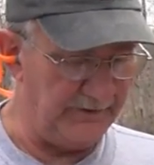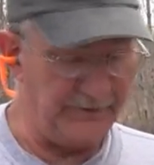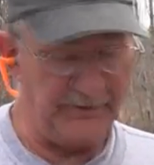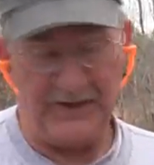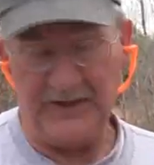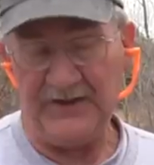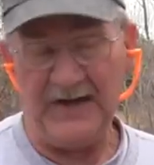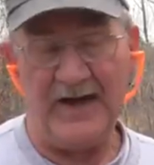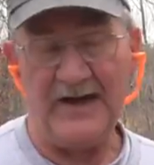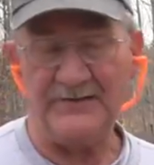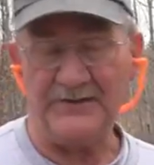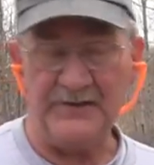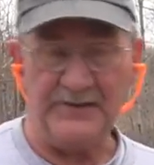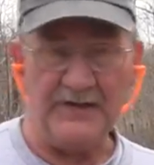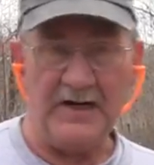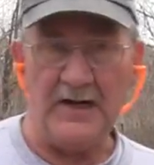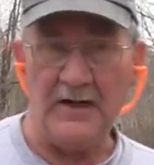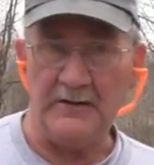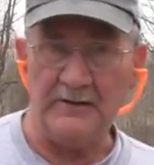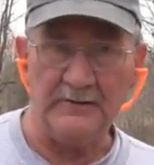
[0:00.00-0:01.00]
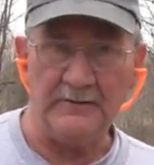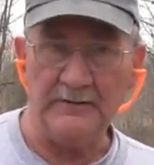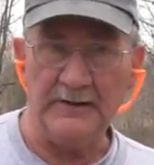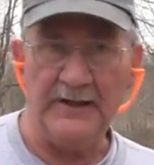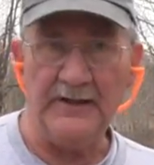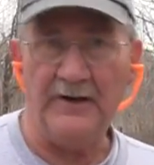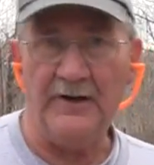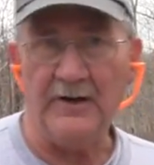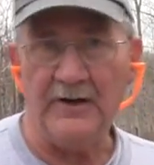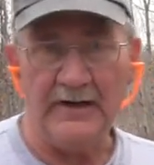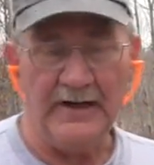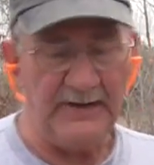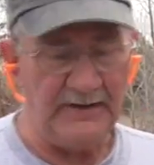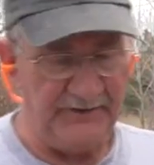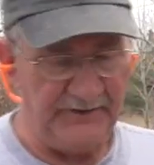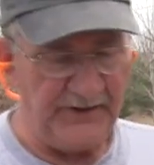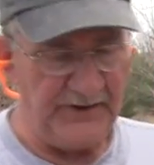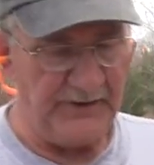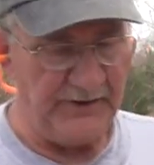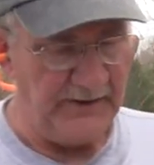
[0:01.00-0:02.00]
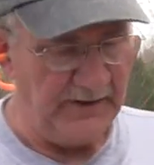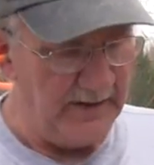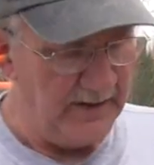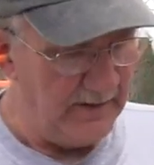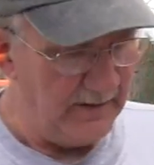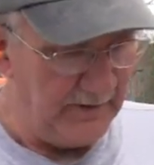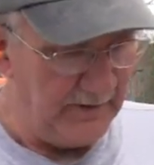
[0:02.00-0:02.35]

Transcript: a three thousand dollar A R, I don't know.